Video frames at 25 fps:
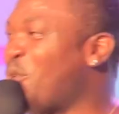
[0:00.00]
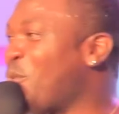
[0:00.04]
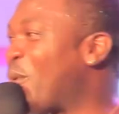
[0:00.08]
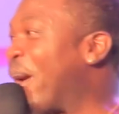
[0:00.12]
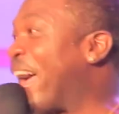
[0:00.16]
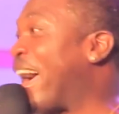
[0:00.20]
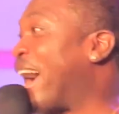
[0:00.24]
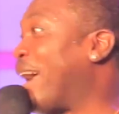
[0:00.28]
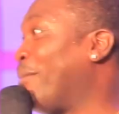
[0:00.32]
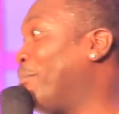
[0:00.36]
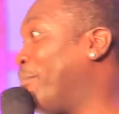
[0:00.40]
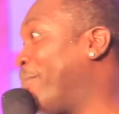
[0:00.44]
no,
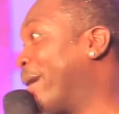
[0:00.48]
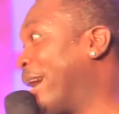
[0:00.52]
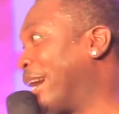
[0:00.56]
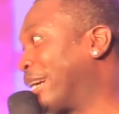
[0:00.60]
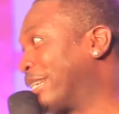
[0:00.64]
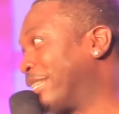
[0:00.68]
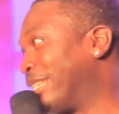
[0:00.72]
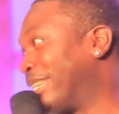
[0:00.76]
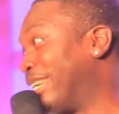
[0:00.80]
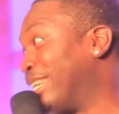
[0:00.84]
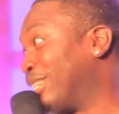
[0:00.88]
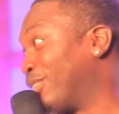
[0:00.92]
where I
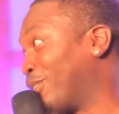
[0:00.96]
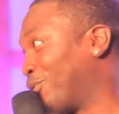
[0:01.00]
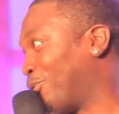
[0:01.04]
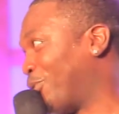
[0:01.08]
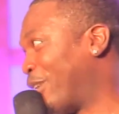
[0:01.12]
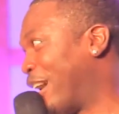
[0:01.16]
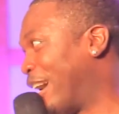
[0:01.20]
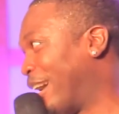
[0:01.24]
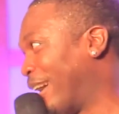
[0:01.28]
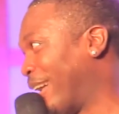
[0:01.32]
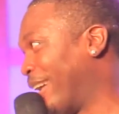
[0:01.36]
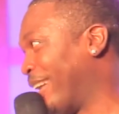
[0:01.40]
parked is
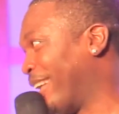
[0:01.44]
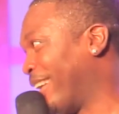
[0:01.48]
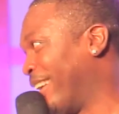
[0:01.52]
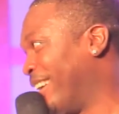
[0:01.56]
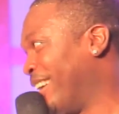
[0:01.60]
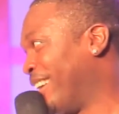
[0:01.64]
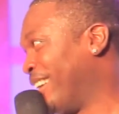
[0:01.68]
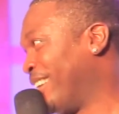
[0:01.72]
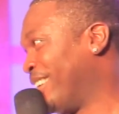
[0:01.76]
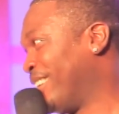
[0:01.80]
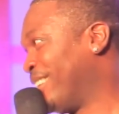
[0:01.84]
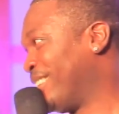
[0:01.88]
far.
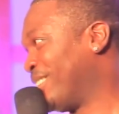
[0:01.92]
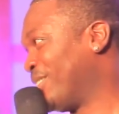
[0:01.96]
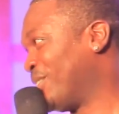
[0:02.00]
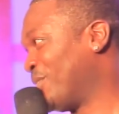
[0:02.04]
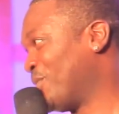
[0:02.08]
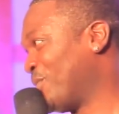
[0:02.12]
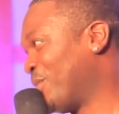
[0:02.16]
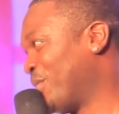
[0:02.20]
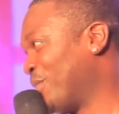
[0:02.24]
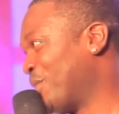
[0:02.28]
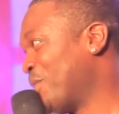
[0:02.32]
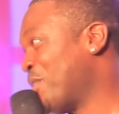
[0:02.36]

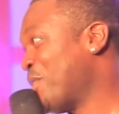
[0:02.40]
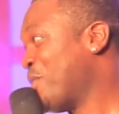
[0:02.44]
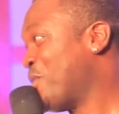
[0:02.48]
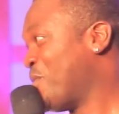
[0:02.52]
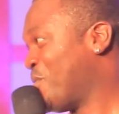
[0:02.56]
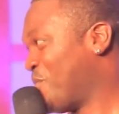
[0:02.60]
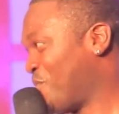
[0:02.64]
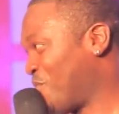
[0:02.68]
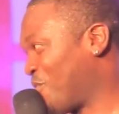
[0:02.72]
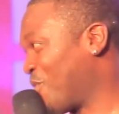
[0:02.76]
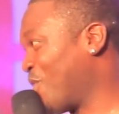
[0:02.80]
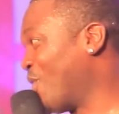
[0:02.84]

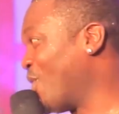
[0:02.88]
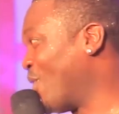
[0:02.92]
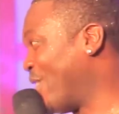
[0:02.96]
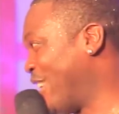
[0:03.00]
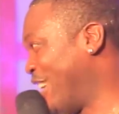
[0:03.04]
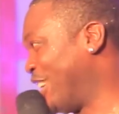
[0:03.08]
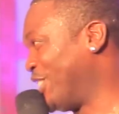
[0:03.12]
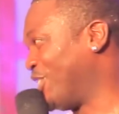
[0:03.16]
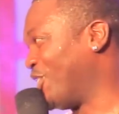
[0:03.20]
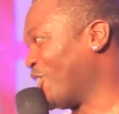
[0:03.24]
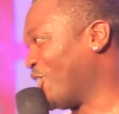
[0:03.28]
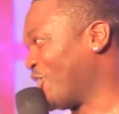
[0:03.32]
So
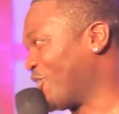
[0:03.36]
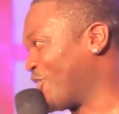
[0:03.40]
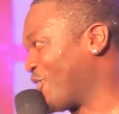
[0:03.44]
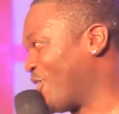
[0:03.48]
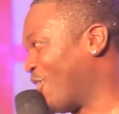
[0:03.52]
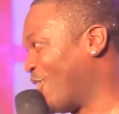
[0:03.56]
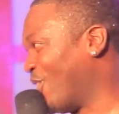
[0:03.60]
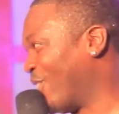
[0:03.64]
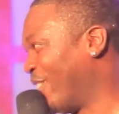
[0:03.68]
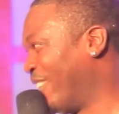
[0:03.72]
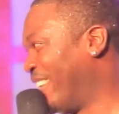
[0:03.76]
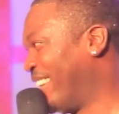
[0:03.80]
let's just
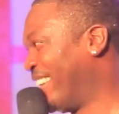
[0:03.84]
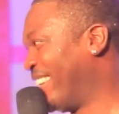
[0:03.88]
go.